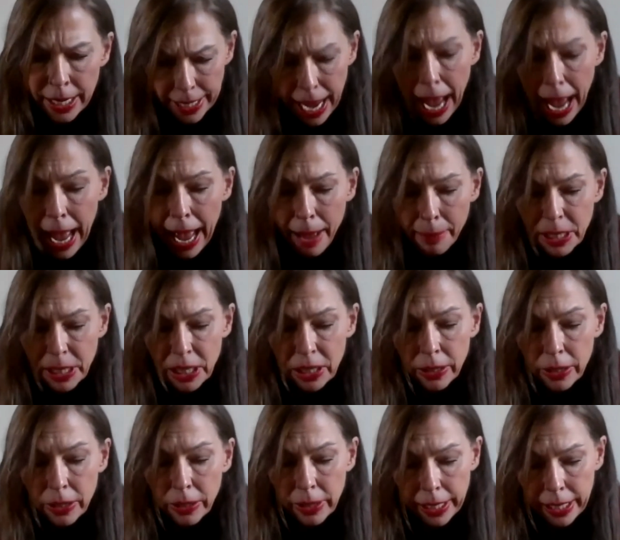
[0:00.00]
yeah,
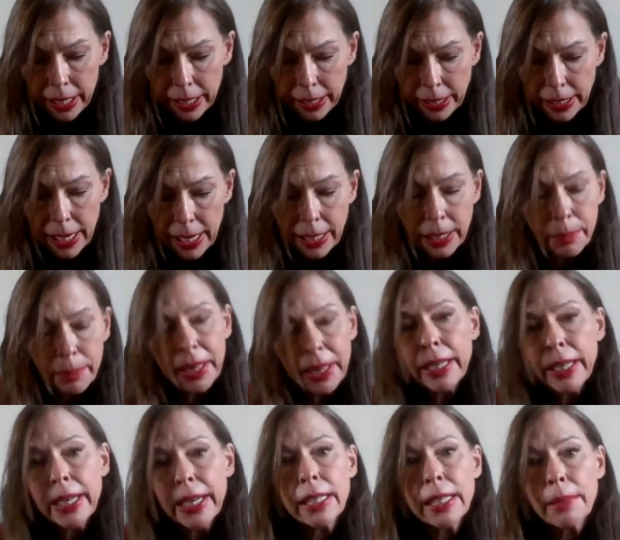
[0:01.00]
absolutely. And
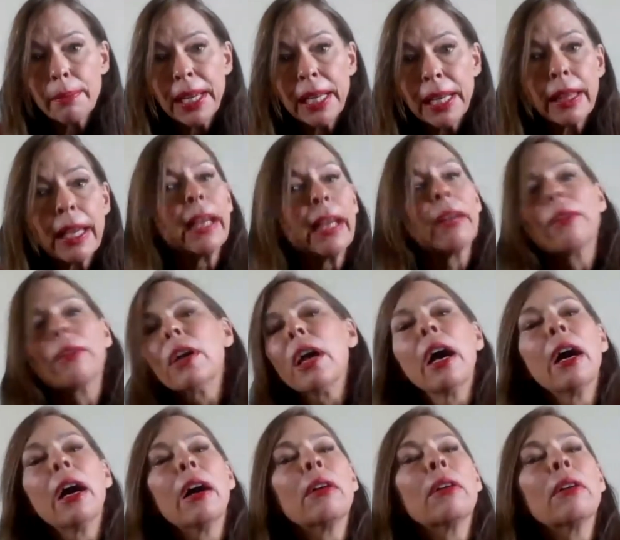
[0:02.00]
accessibility is a big thing.
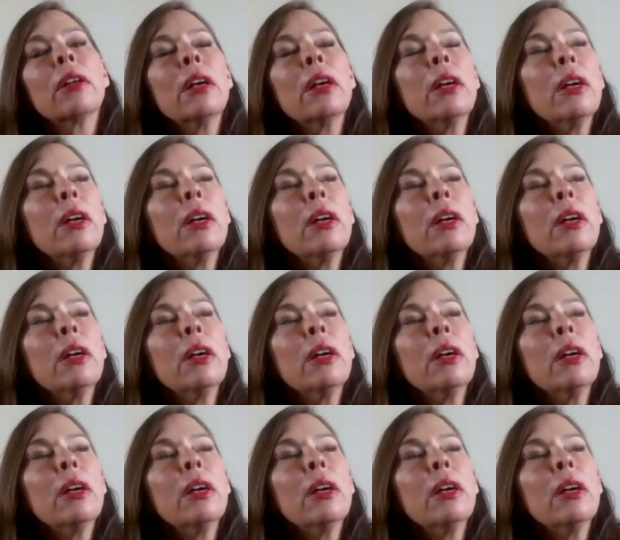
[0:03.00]
A